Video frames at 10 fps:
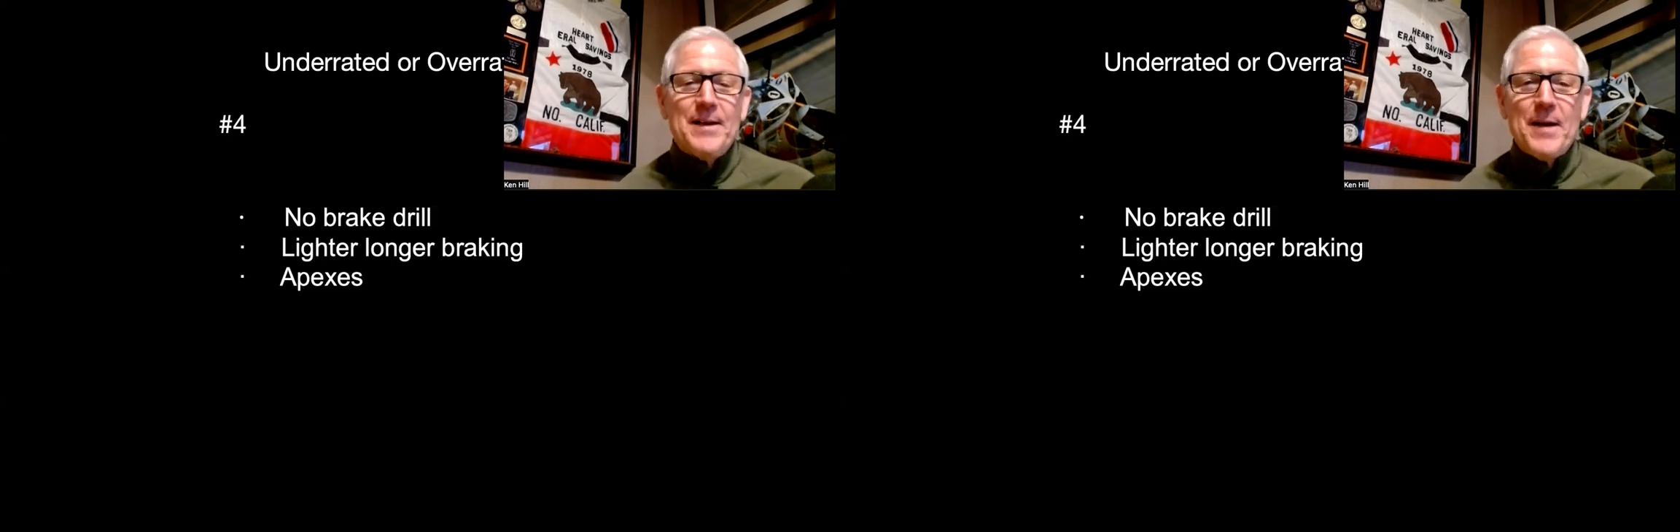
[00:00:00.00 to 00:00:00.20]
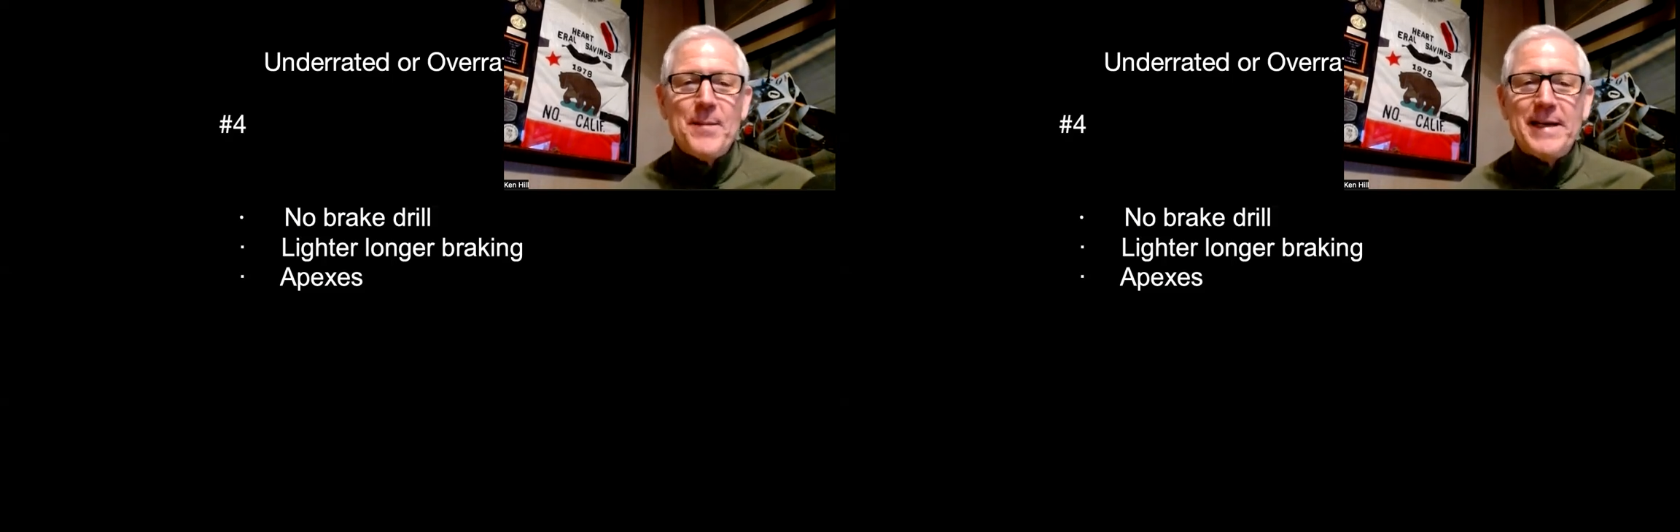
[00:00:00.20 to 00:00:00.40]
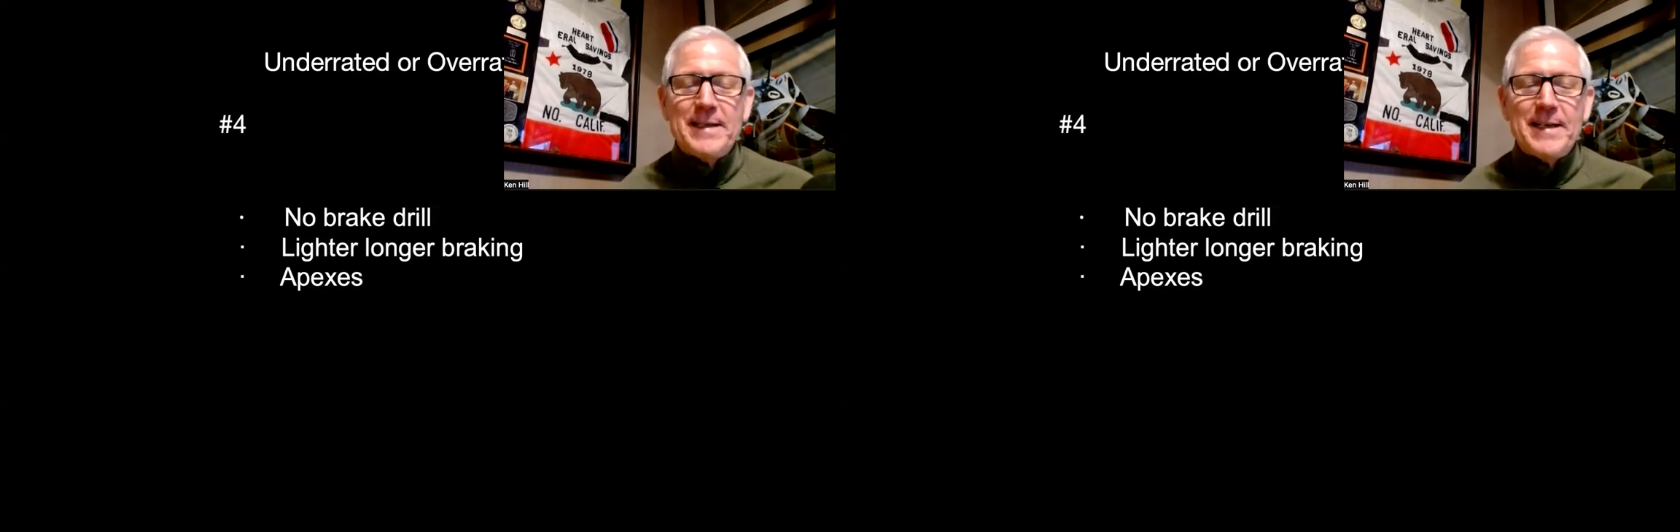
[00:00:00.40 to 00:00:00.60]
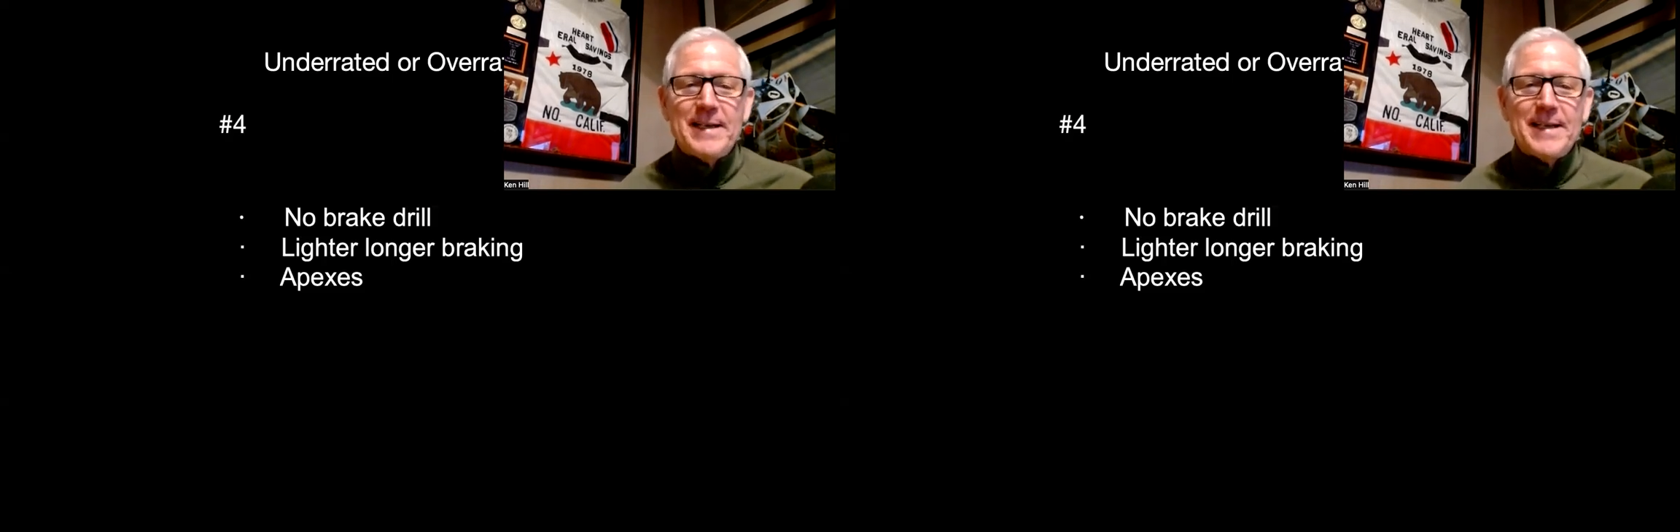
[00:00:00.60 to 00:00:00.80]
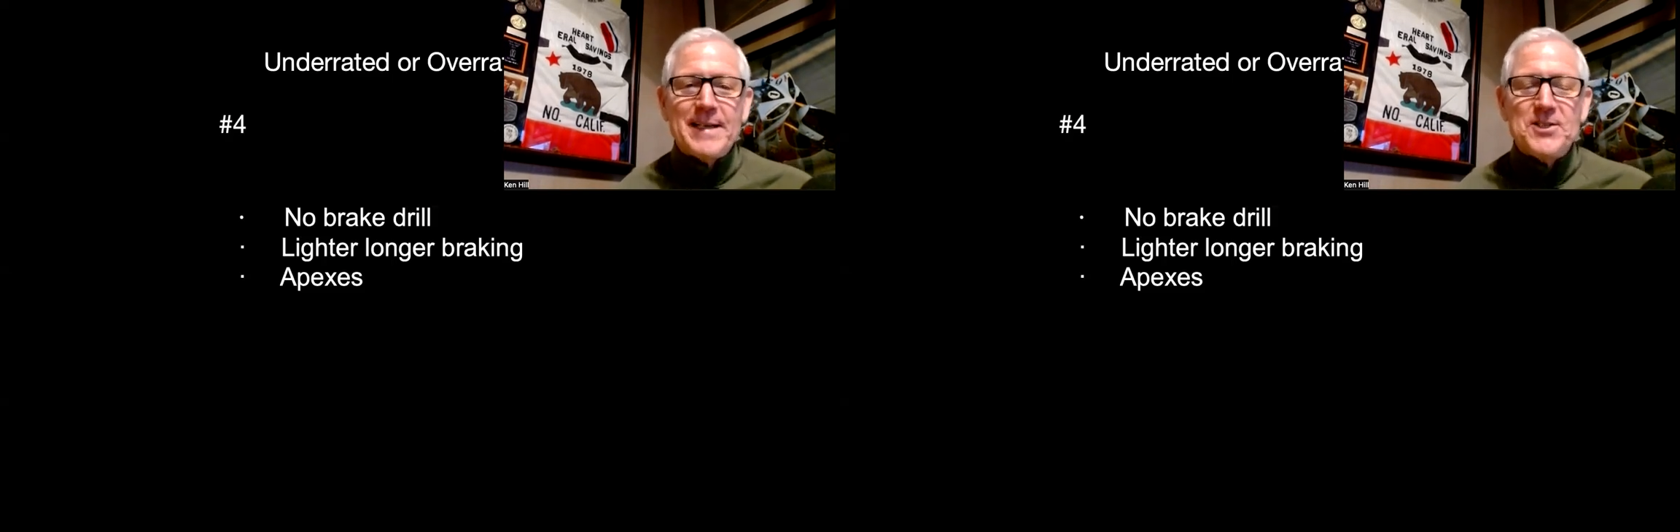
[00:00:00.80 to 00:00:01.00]
I mean,
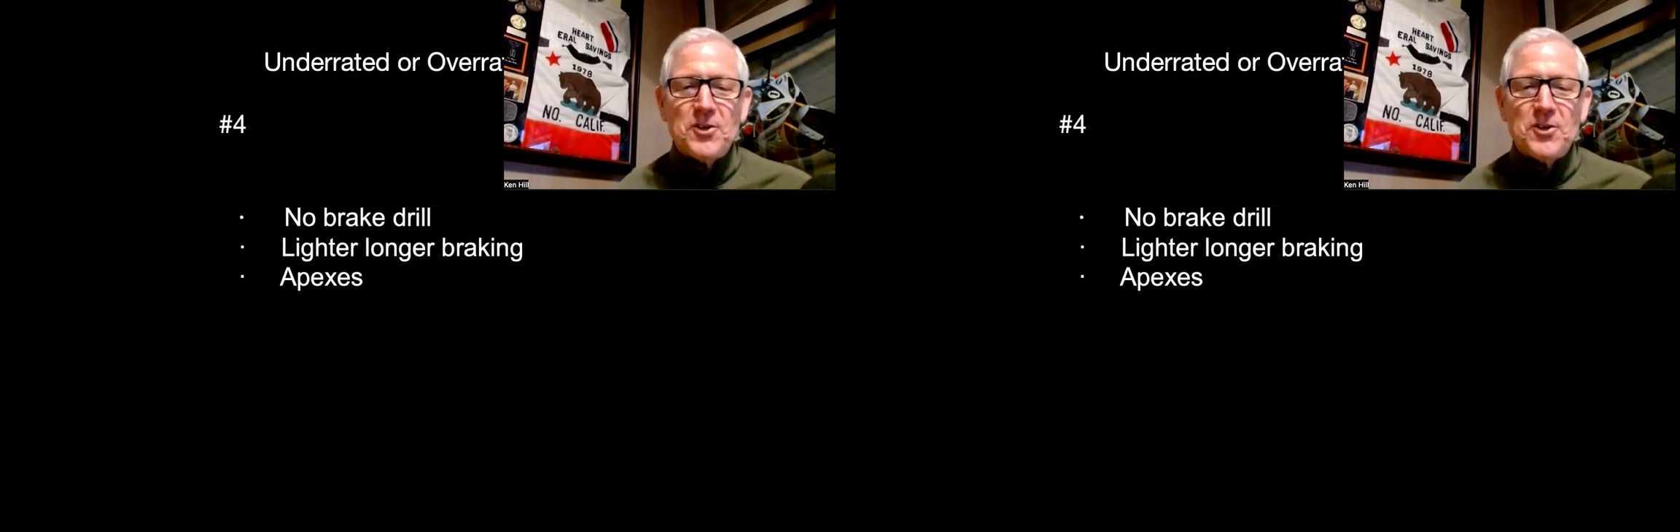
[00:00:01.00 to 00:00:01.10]
it's